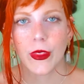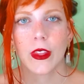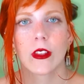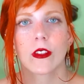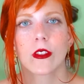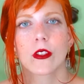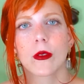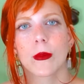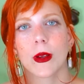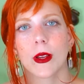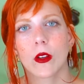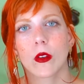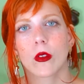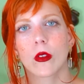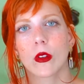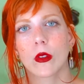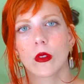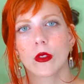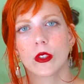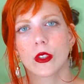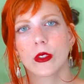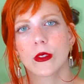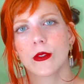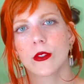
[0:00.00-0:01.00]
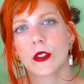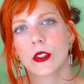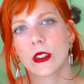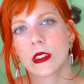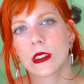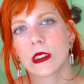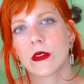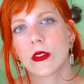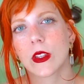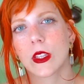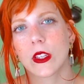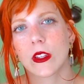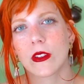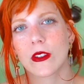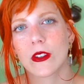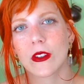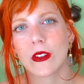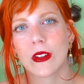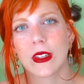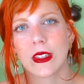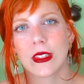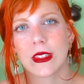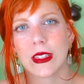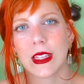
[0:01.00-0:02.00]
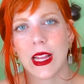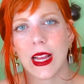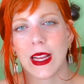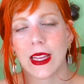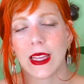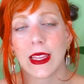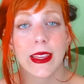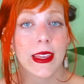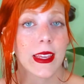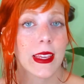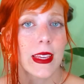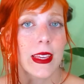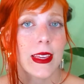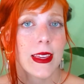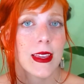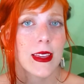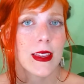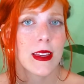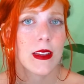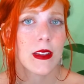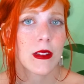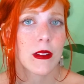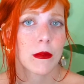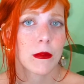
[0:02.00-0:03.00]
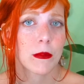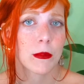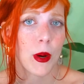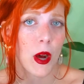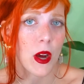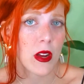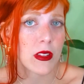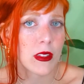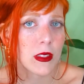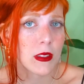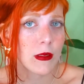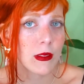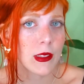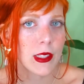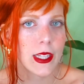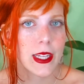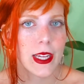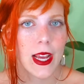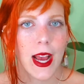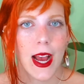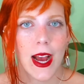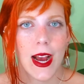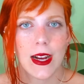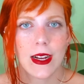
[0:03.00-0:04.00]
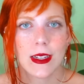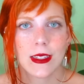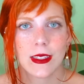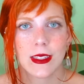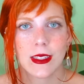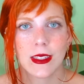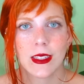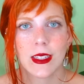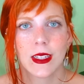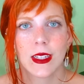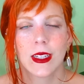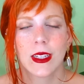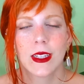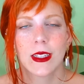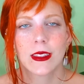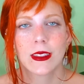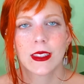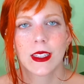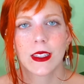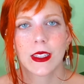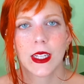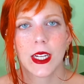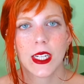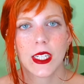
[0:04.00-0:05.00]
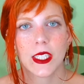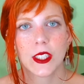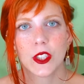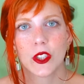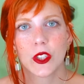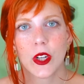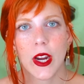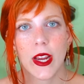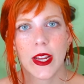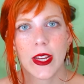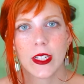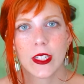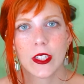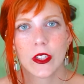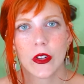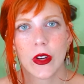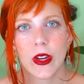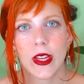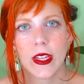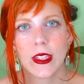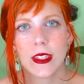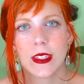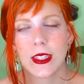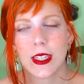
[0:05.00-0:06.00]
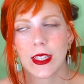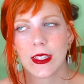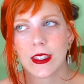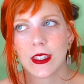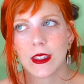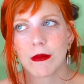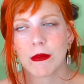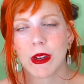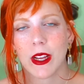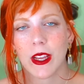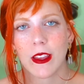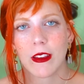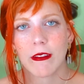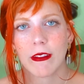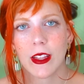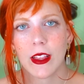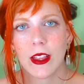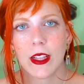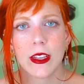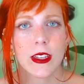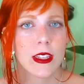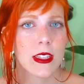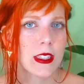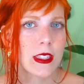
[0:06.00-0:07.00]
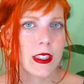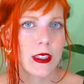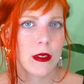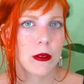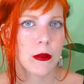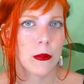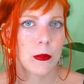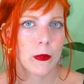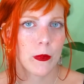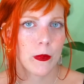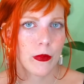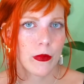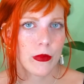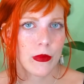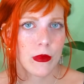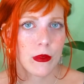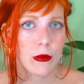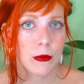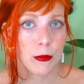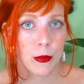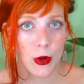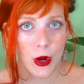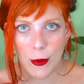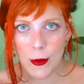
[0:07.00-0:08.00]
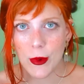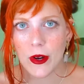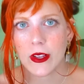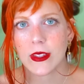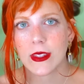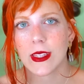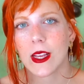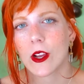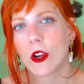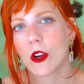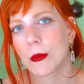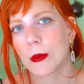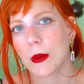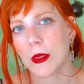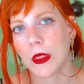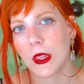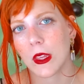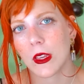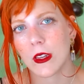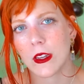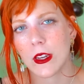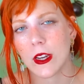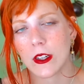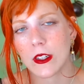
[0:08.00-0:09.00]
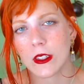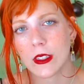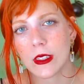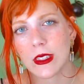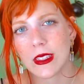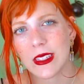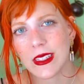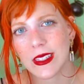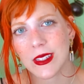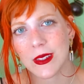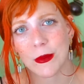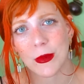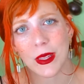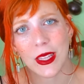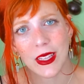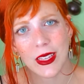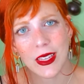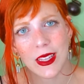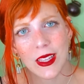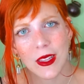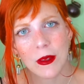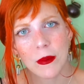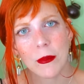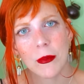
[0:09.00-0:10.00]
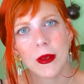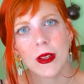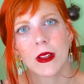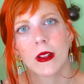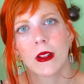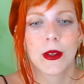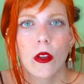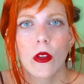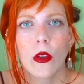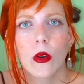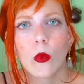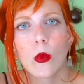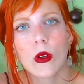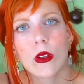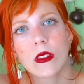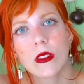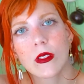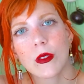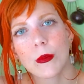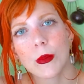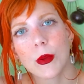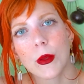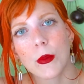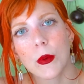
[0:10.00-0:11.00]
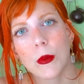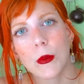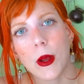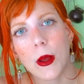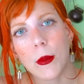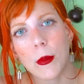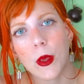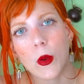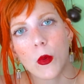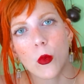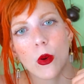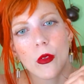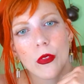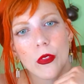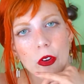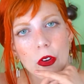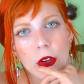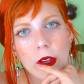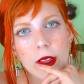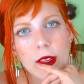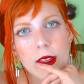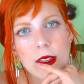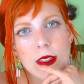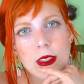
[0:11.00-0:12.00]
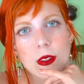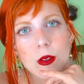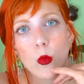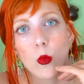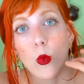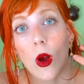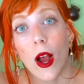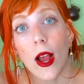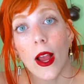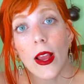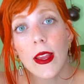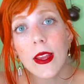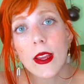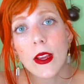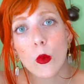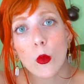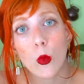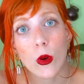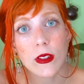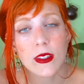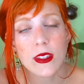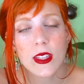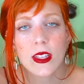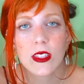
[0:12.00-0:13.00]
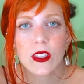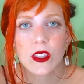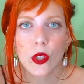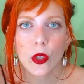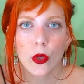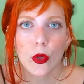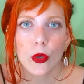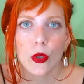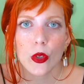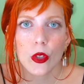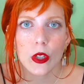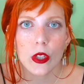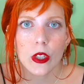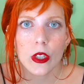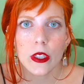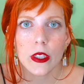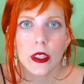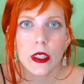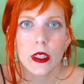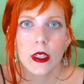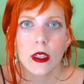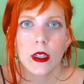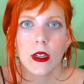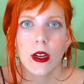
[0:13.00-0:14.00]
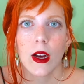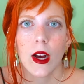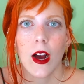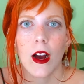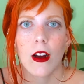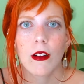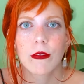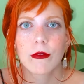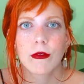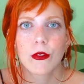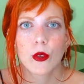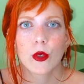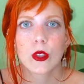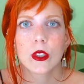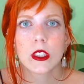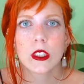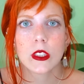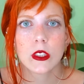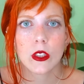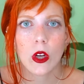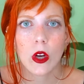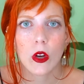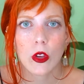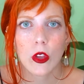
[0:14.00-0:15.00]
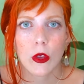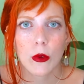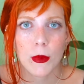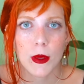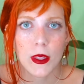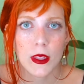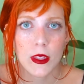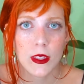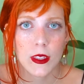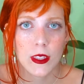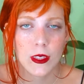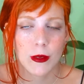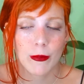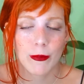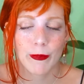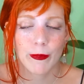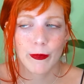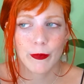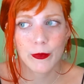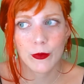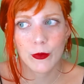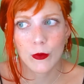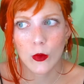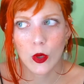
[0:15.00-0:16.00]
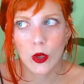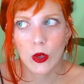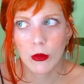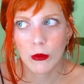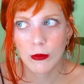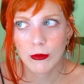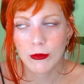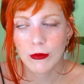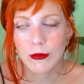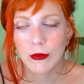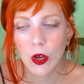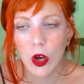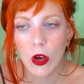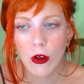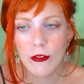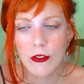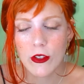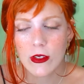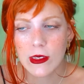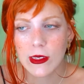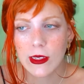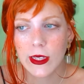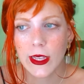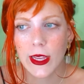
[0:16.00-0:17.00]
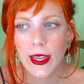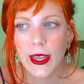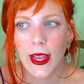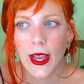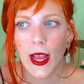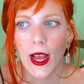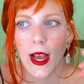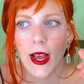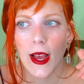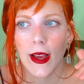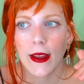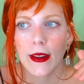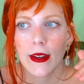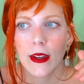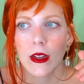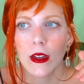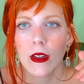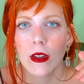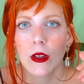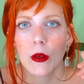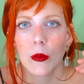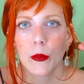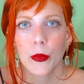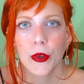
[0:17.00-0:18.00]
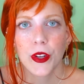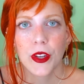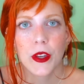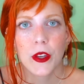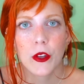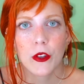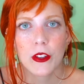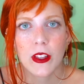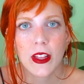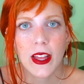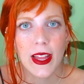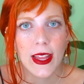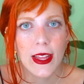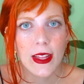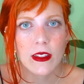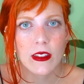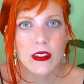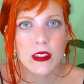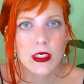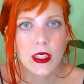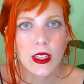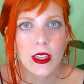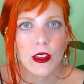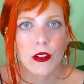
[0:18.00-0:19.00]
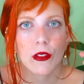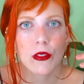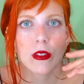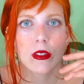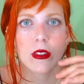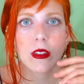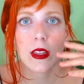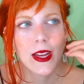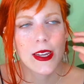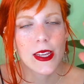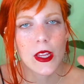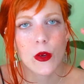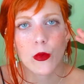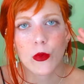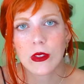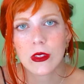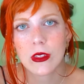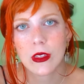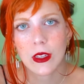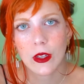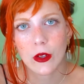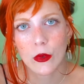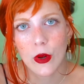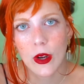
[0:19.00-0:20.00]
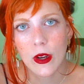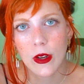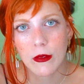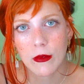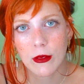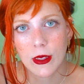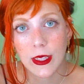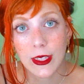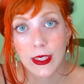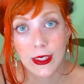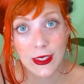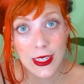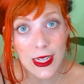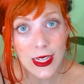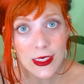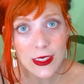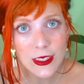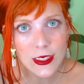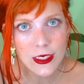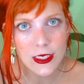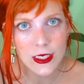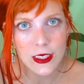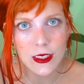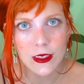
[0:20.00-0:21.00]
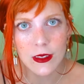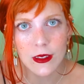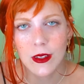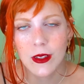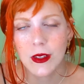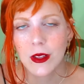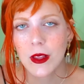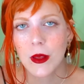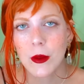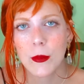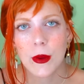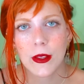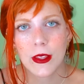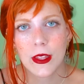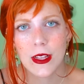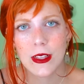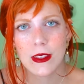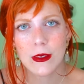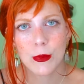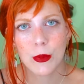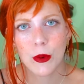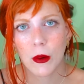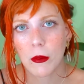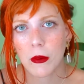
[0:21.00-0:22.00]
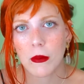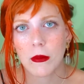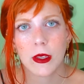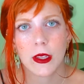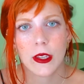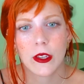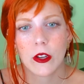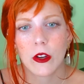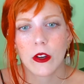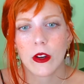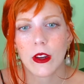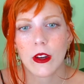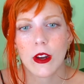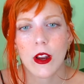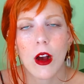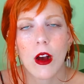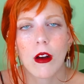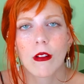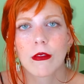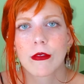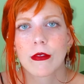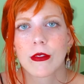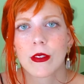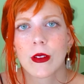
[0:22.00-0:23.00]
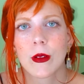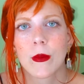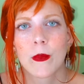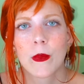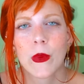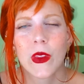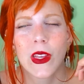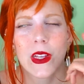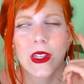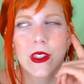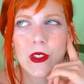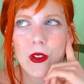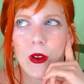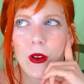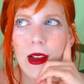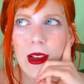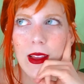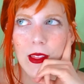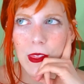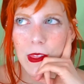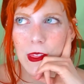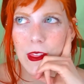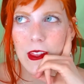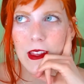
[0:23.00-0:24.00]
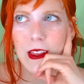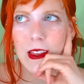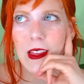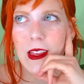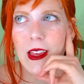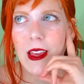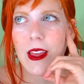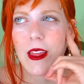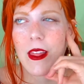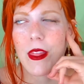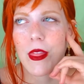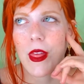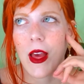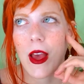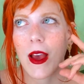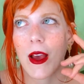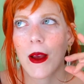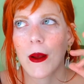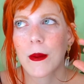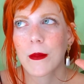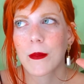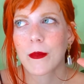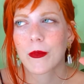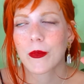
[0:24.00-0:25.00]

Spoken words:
So my conclusion for this video is that he possibly has the dark triad traits. I see Machiavellianism, primary psychopathy, and narcissism in him. Another question people might be wondering is, why was he so good at forging documents? Well, obviously he had pretty good hand skills and he was incredibly intelligent, but that's probably not enough. So I think that